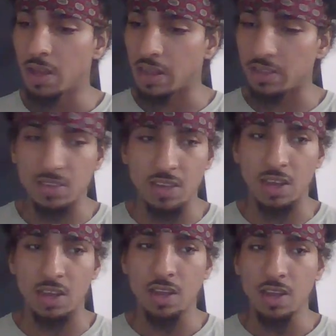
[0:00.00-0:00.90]
It's
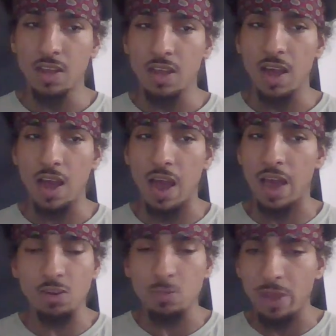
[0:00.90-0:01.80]
I
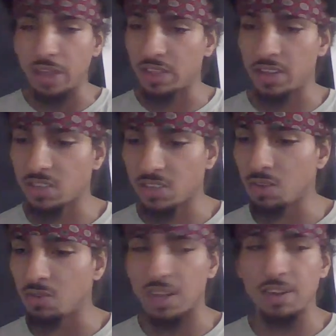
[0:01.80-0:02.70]
don't make the
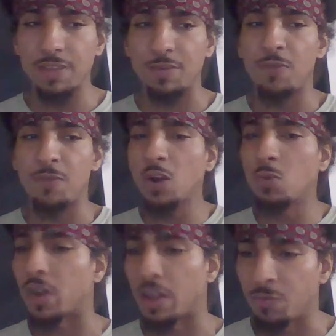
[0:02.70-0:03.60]
excuse. I don't give a
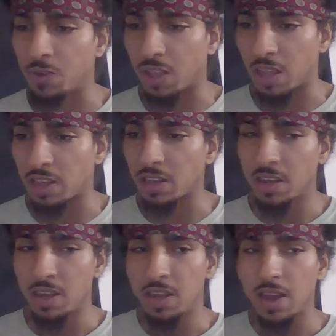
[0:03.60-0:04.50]
fuck what I feel like.
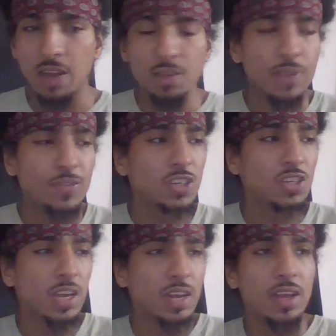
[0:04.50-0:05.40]
I don't give a
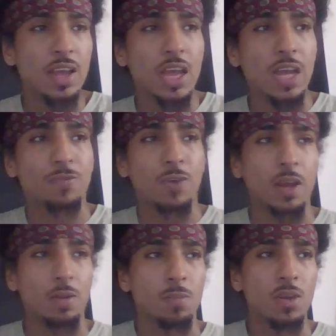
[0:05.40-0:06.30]
shit if
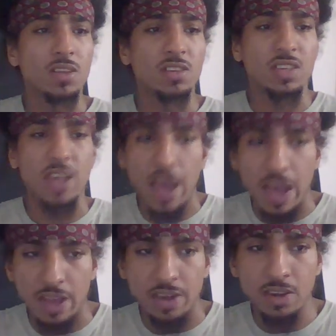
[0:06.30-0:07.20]
I'm
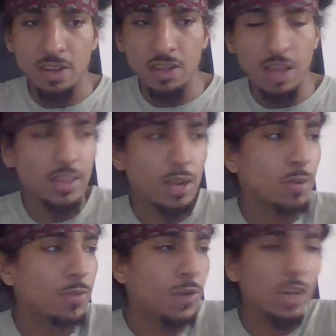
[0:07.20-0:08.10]
sad. Then I'm
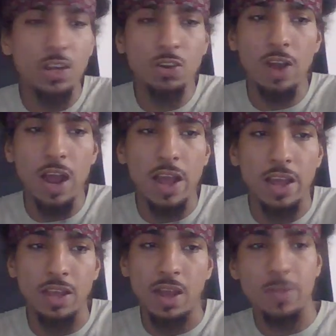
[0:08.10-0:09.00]
gonna fucking
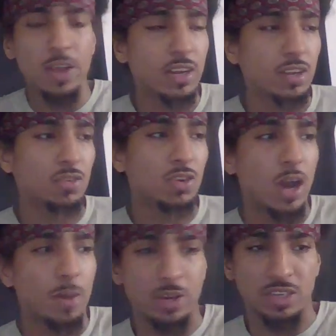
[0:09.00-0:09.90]
cry. I'm not gonna
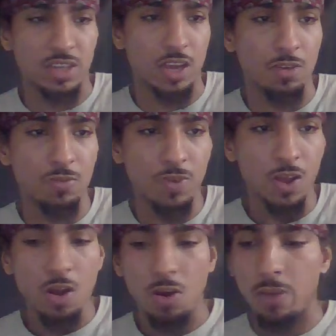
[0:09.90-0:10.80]
cut myself,
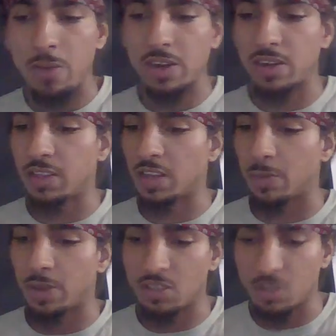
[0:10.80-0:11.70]
or I'm not gonna think
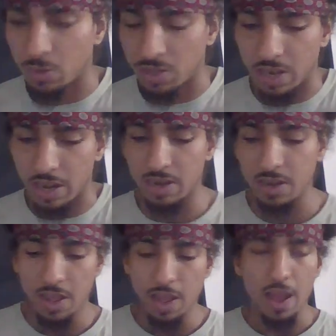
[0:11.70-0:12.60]
about suicide.
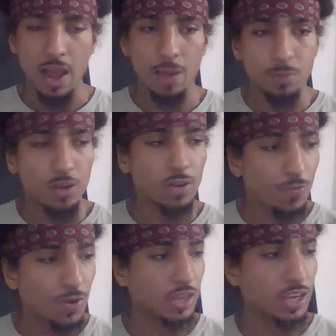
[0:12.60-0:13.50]
I'm gonna
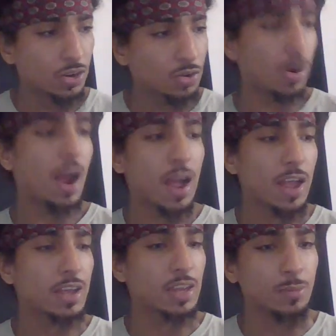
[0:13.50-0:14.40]
fucking
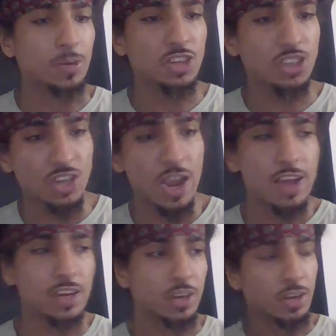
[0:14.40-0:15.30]
cry and I'm gonna
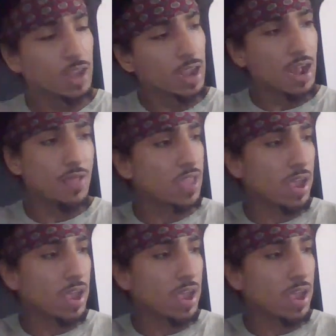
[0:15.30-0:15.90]
shatter. And